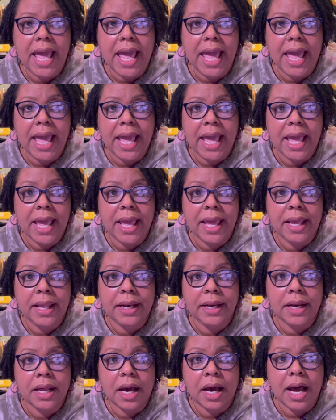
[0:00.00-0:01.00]

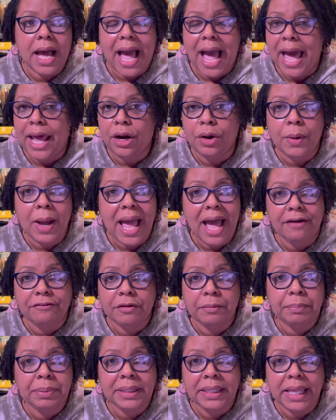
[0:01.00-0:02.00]
and I don't have
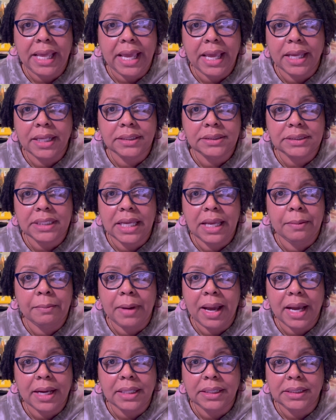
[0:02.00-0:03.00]
a plant in
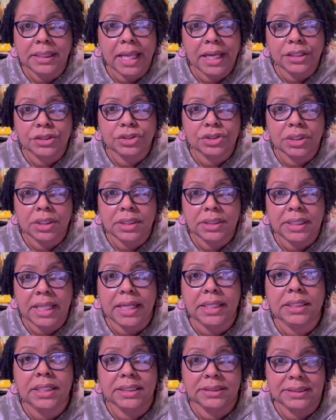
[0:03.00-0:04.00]
my collection
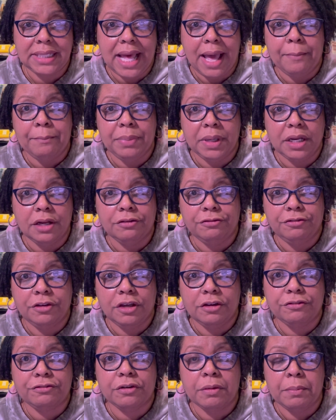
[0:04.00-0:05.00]
that does not
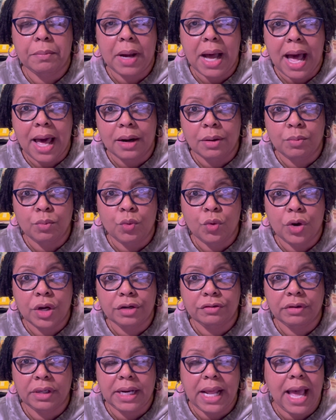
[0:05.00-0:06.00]
benefit from bottom
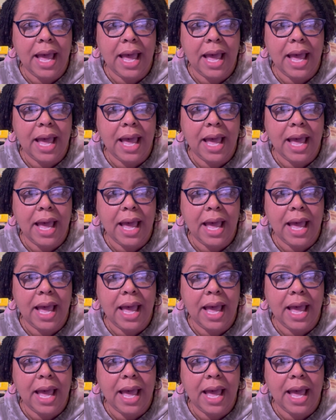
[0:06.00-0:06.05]
watering.